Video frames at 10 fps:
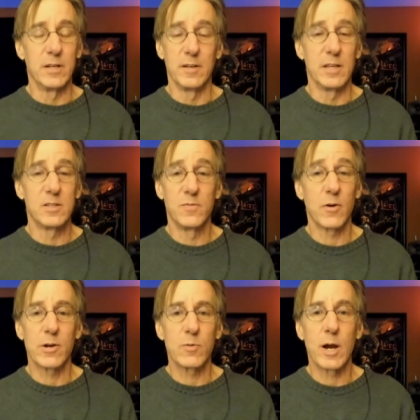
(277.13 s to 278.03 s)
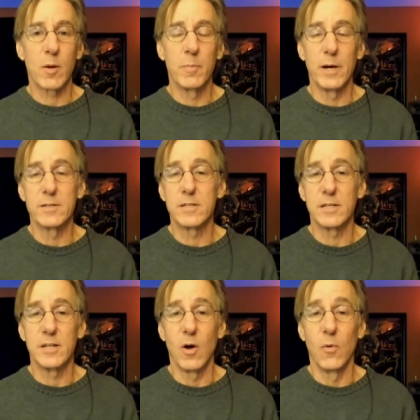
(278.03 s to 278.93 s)
It's very rare, but you
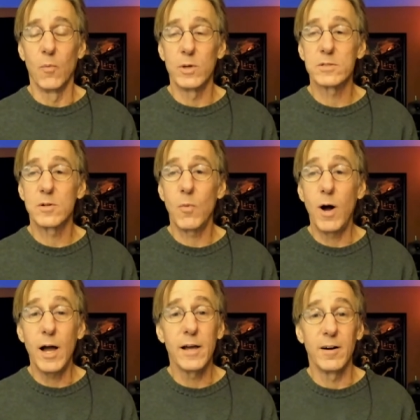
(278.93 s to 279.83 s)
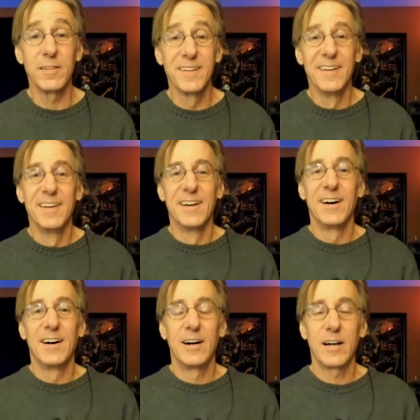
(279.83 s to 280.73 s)
know, once in a while,
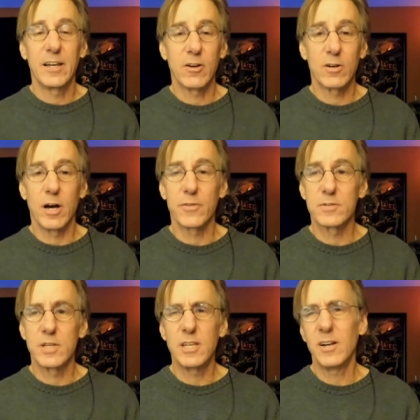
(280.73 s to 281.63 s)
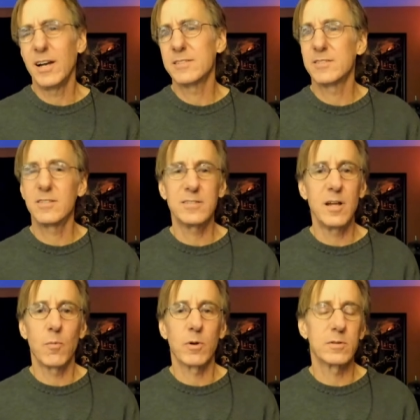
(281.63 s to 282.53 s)
I hear an author say, you know, it's just
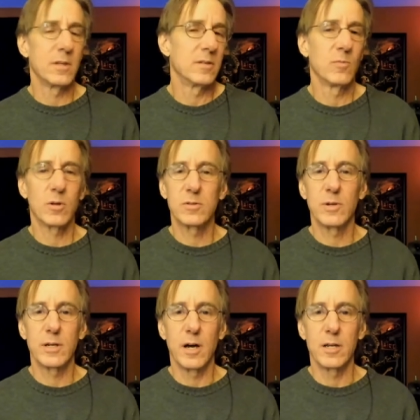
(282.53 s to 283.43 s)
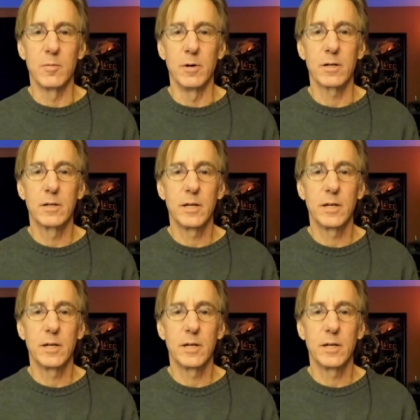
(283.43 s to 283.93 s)
not worth the, worth doing an audiobook.